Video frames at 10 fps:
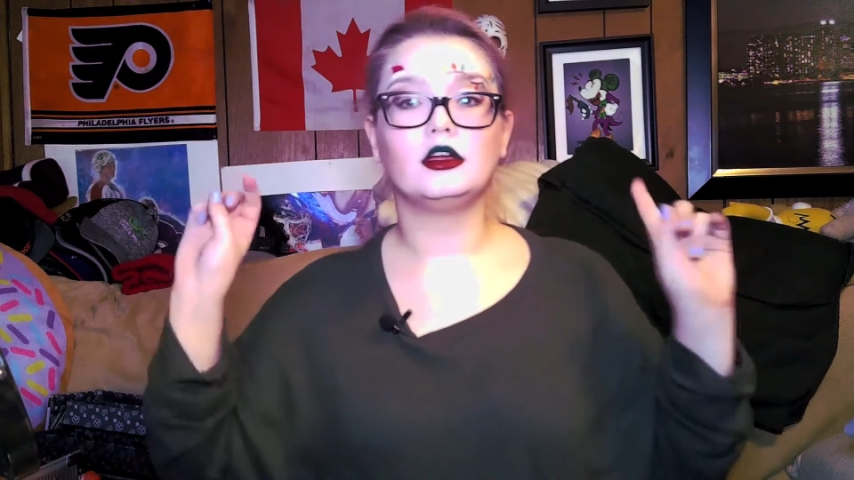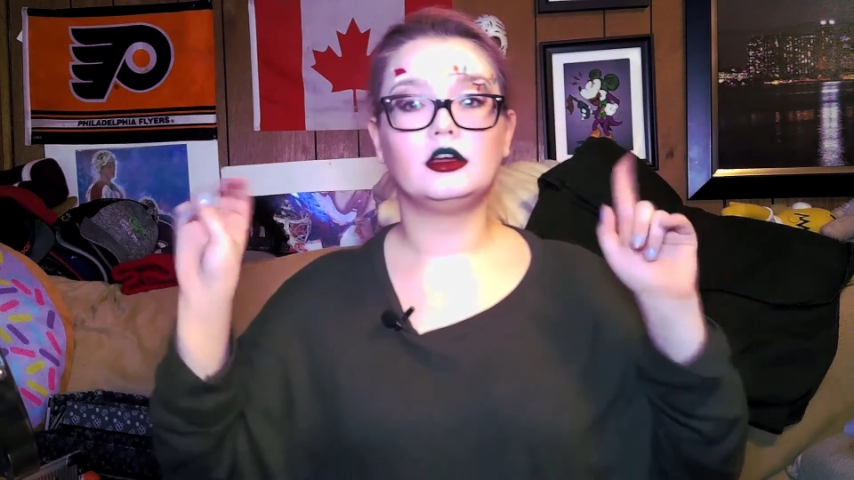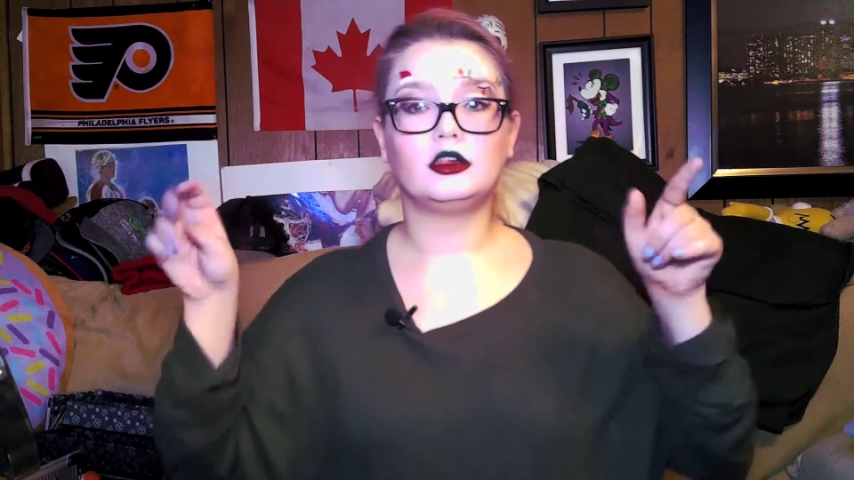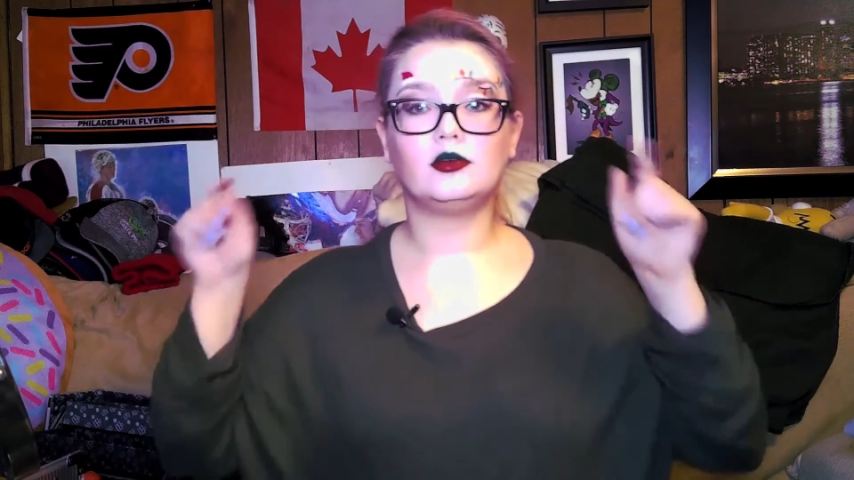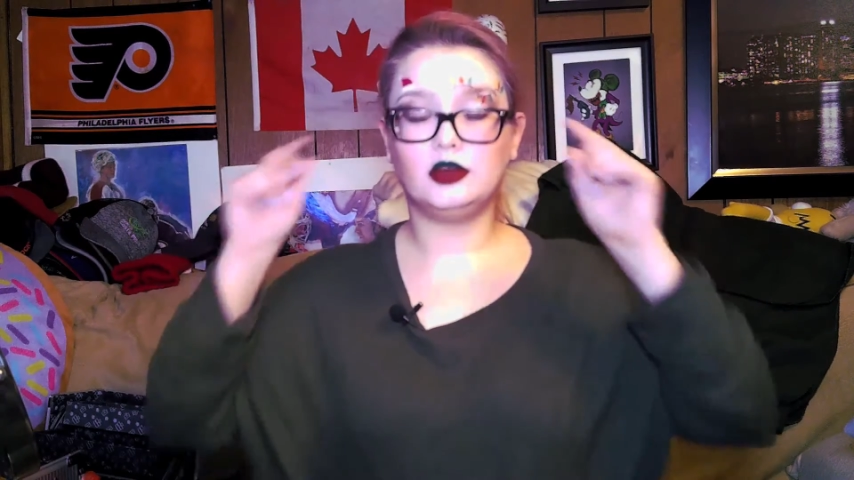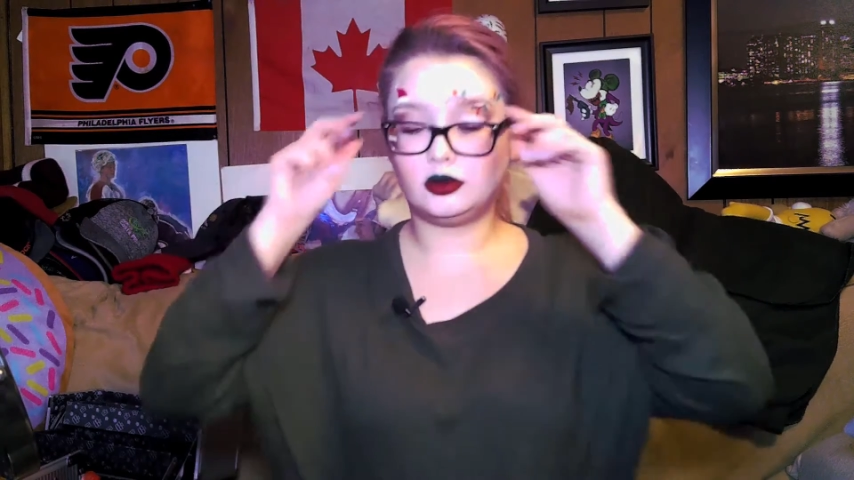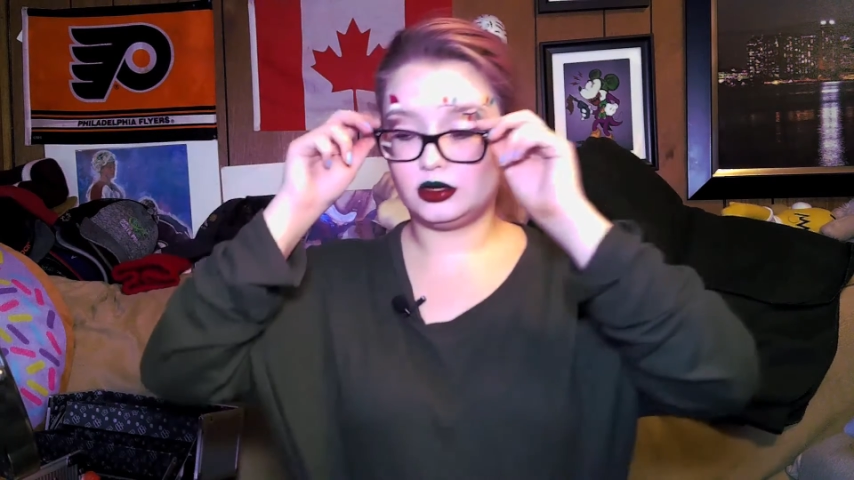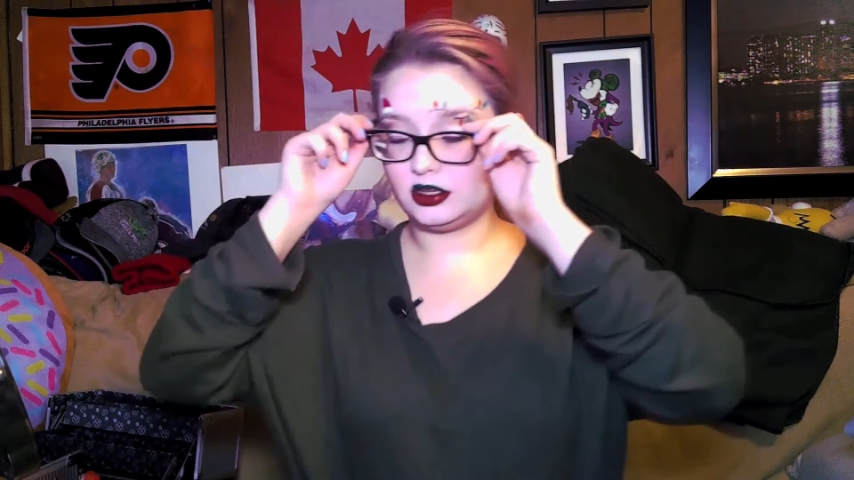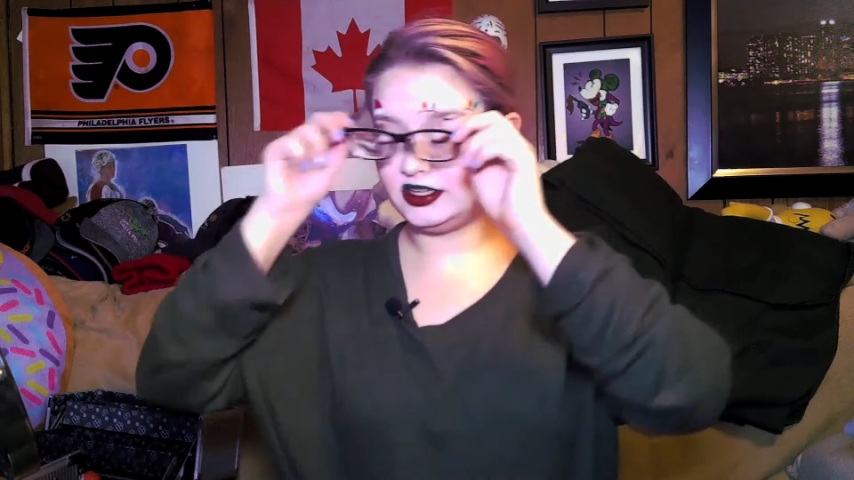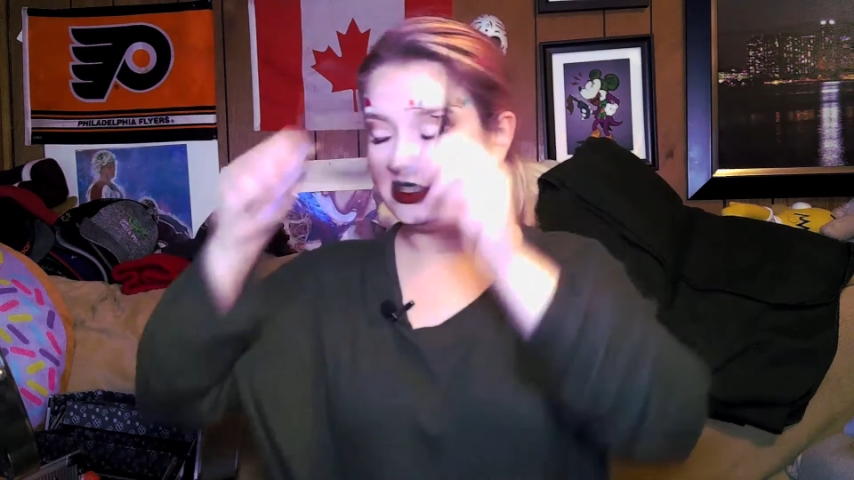Let me
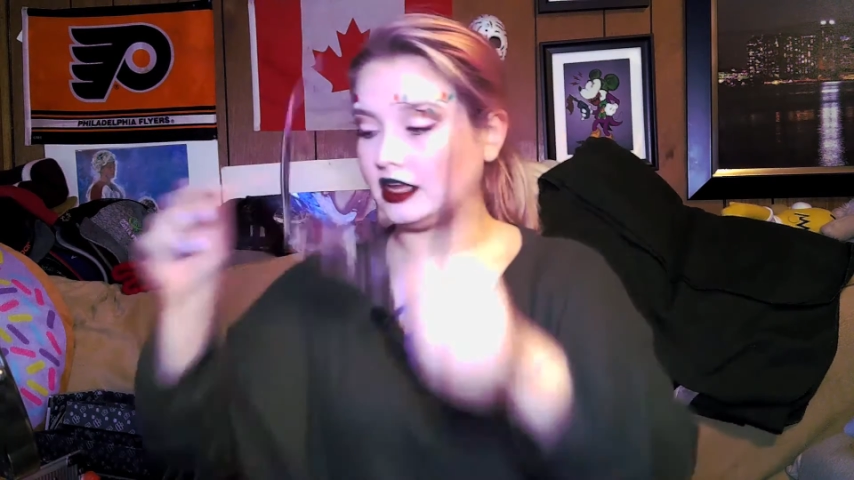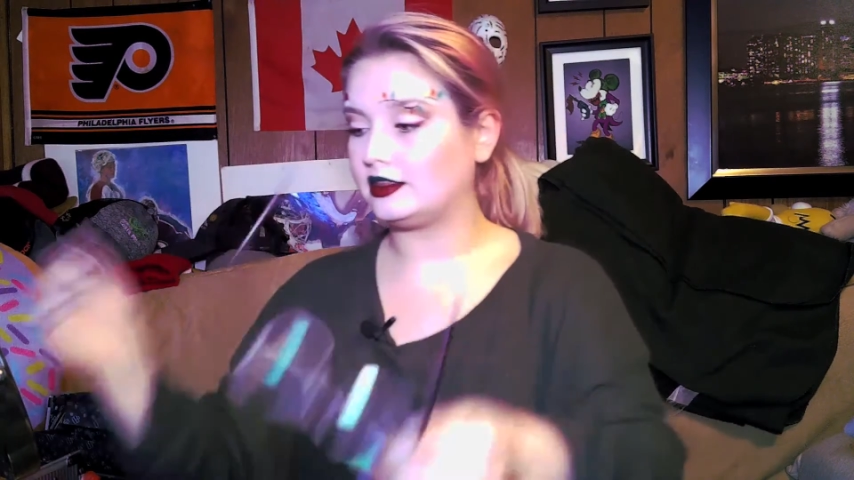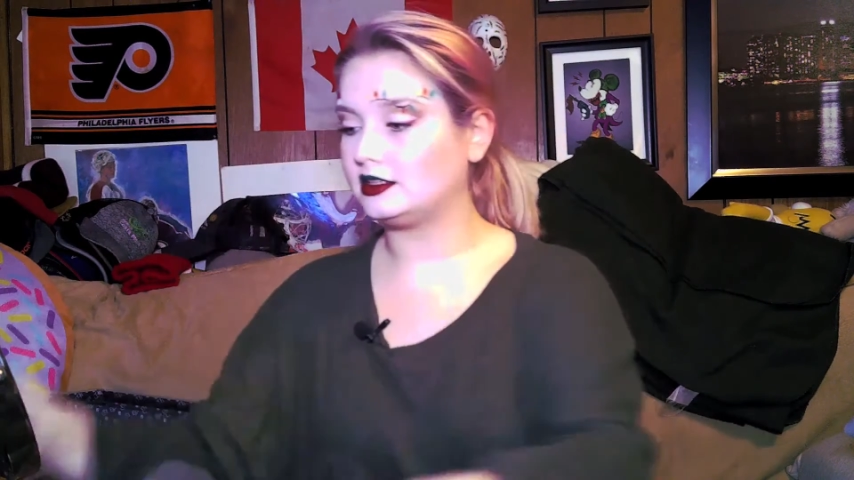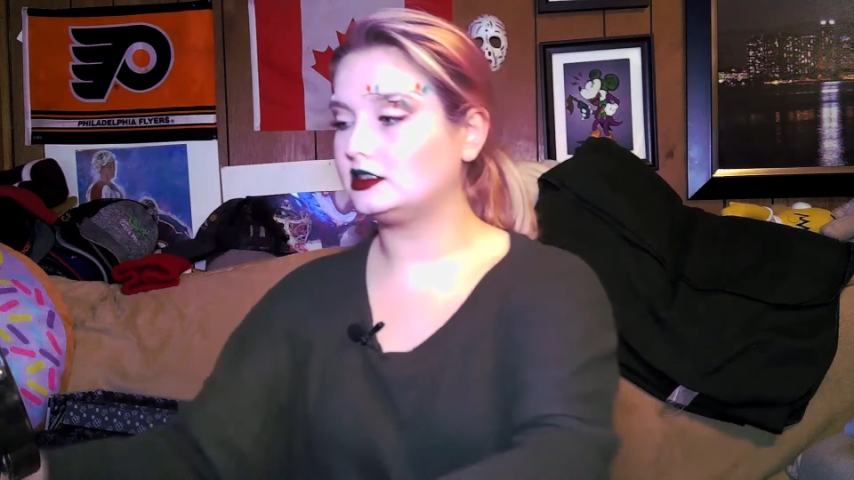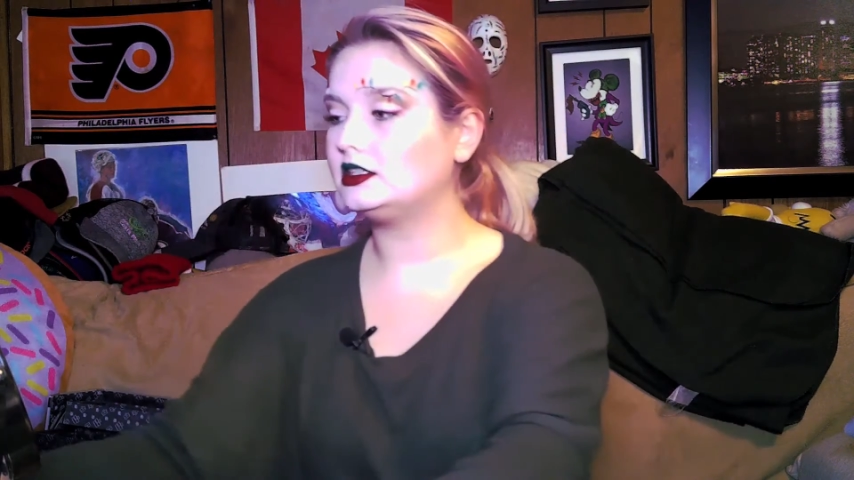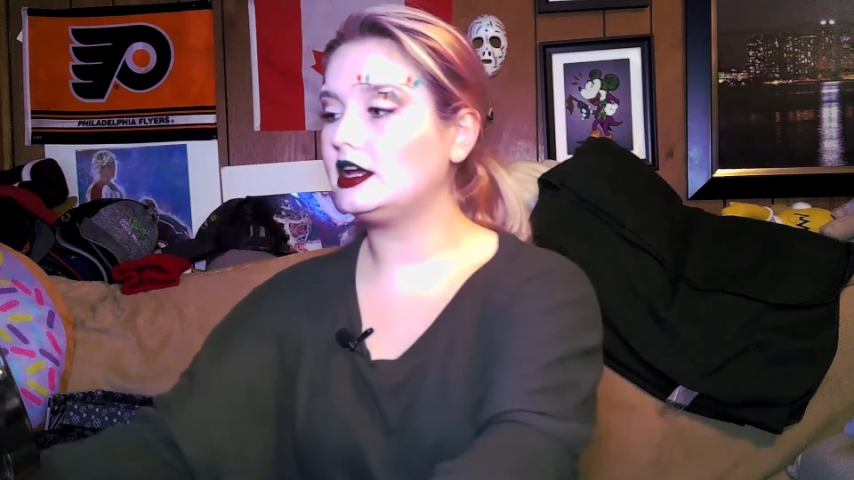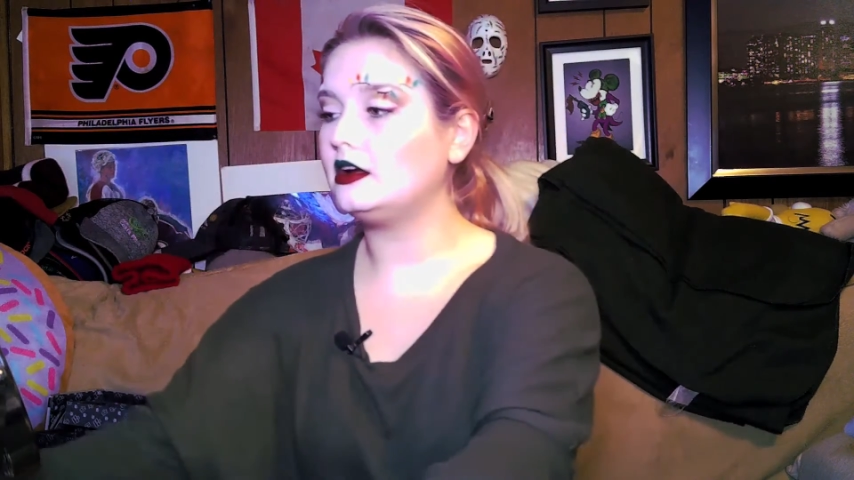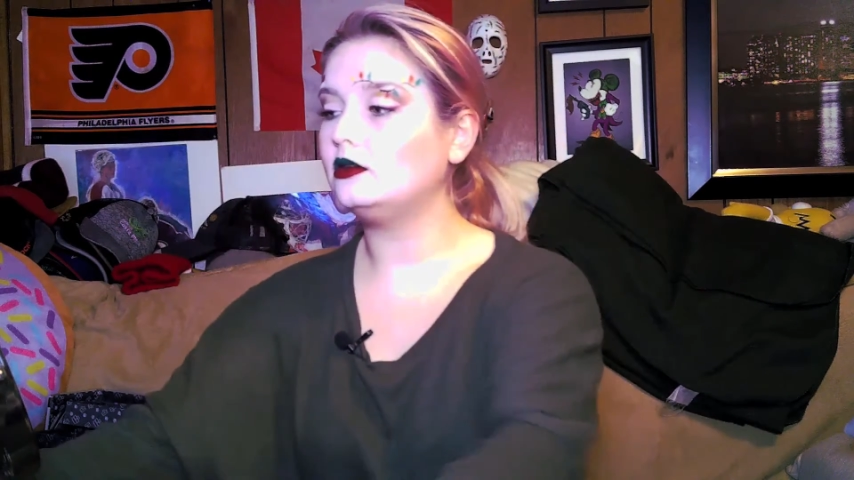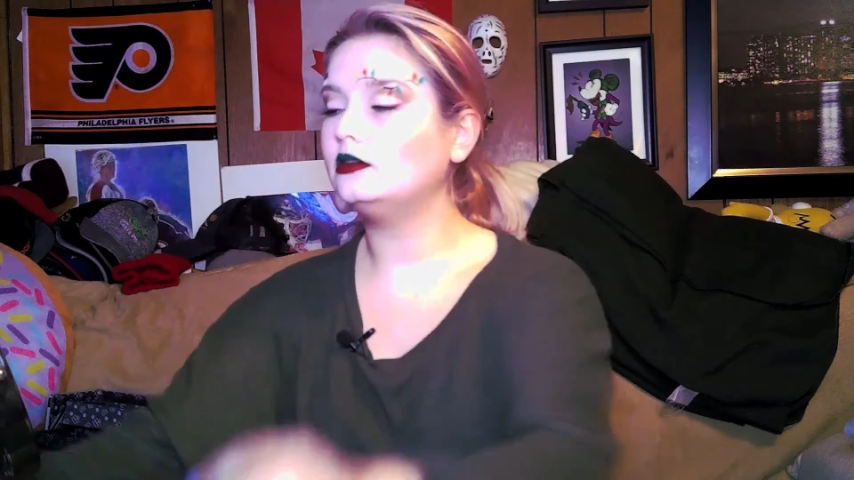quickly set this down